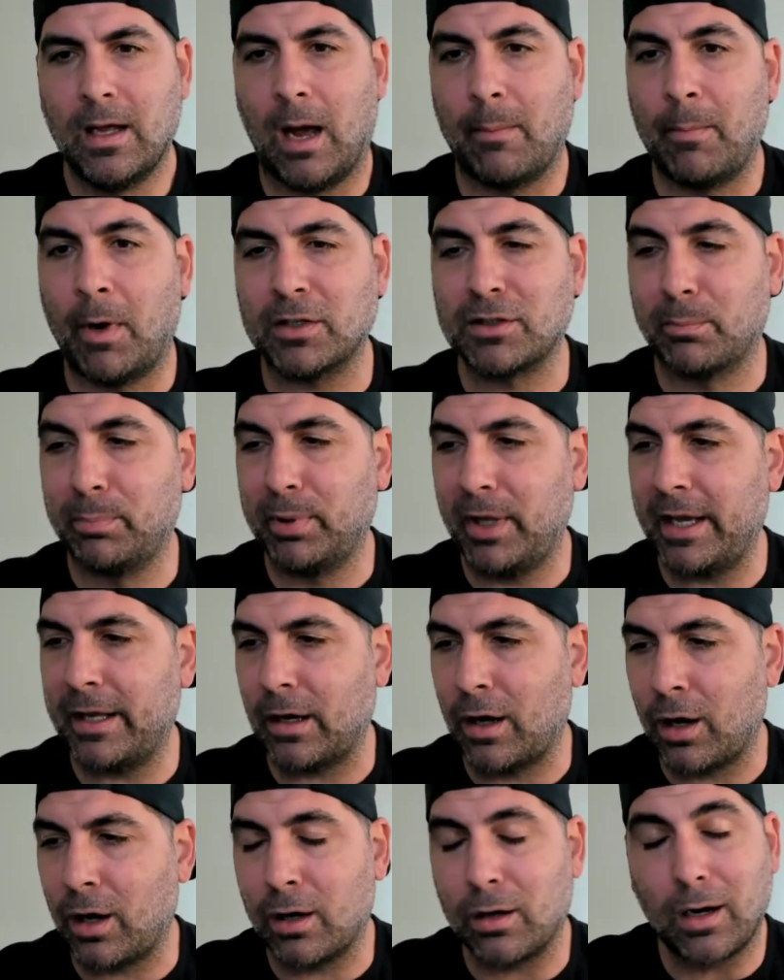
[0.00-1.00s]
I'm also
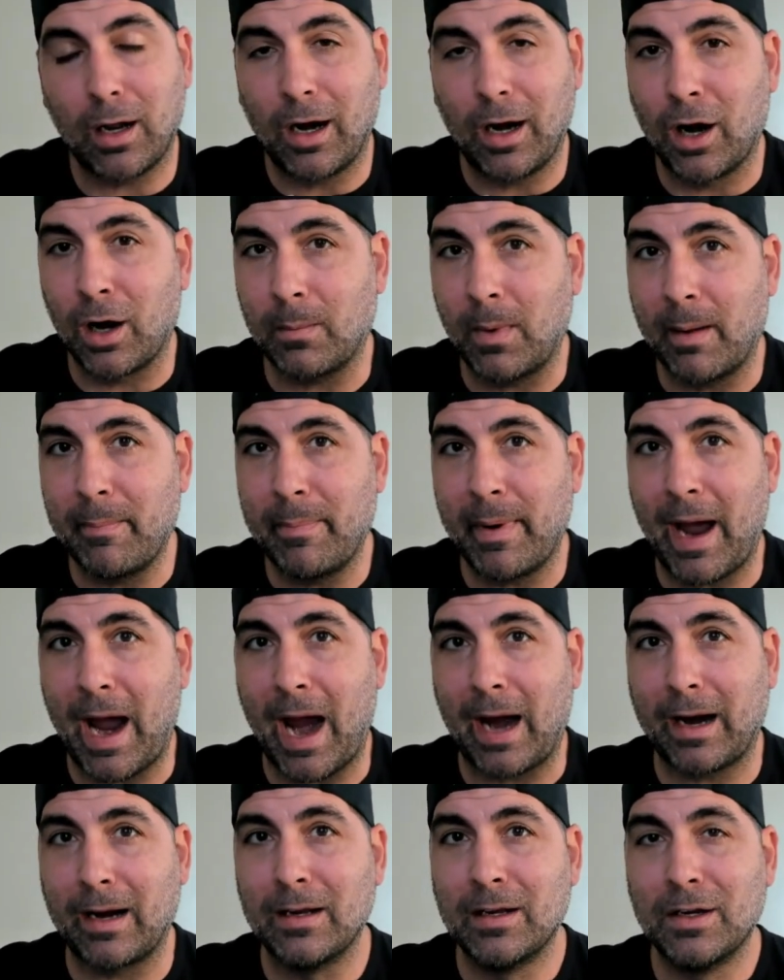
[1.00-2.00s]
playing hurt my
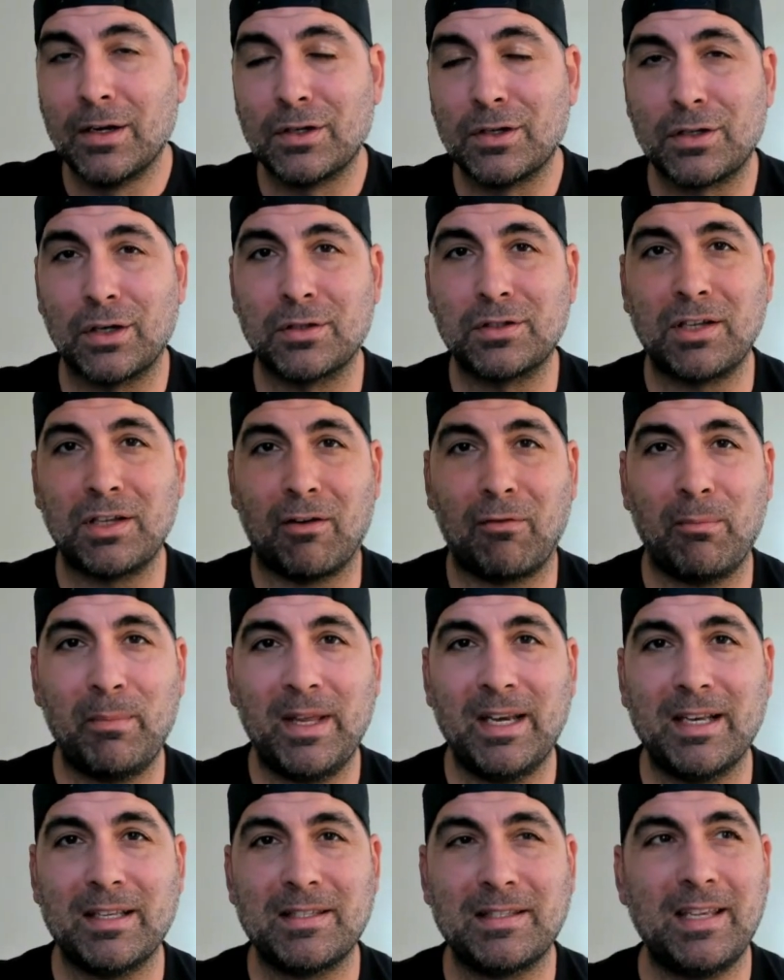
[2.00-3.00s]
back, so it's tough for
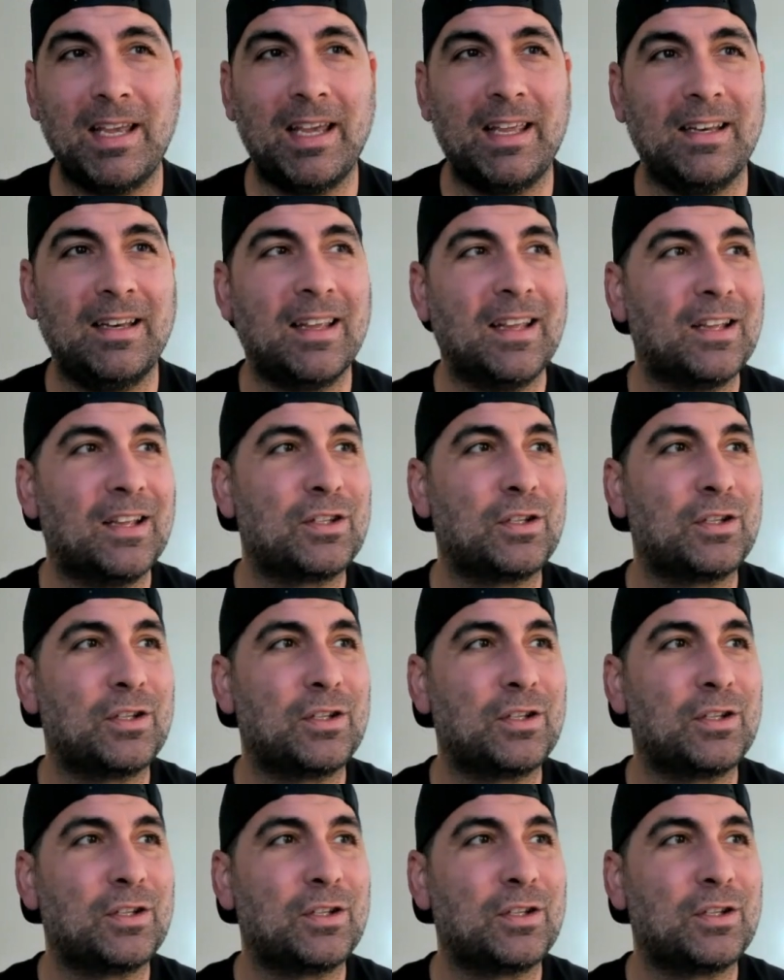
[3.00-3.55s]
me to sit.